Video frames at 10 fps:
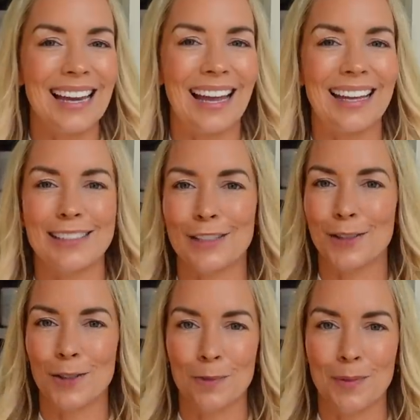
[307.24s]
hack is a
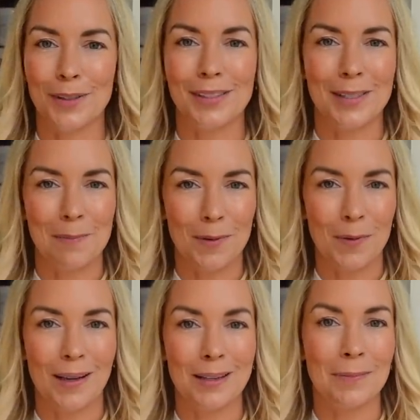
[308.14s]
super simple
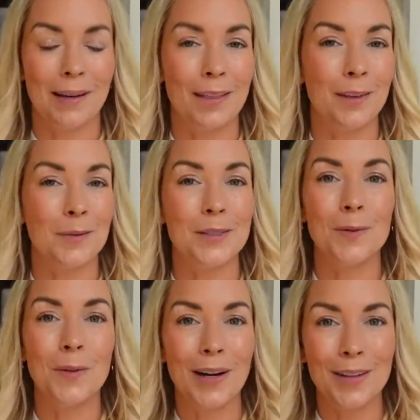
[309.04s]
one, but I thought it was
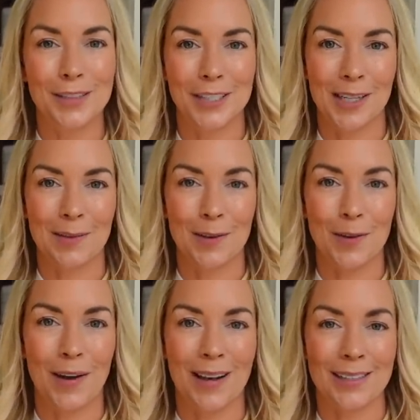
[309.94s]
worth sharing with
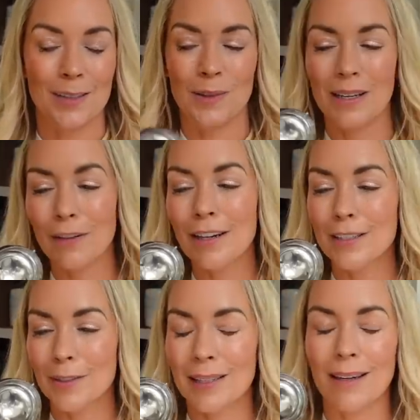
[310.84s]
you guys because whenever I
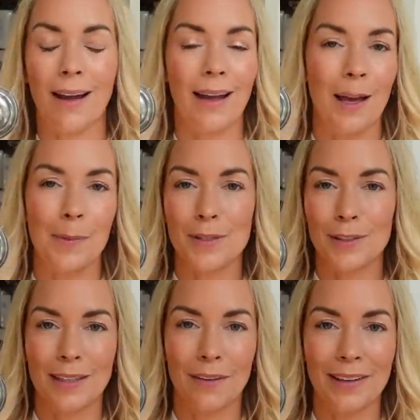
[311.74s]
do it, I
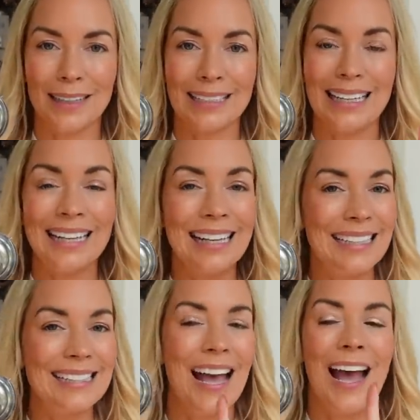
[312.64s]
absolutely love it. And it
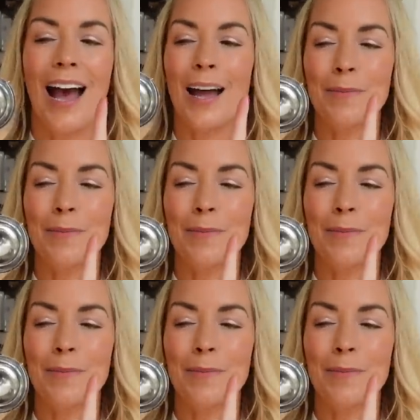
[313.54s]
is, I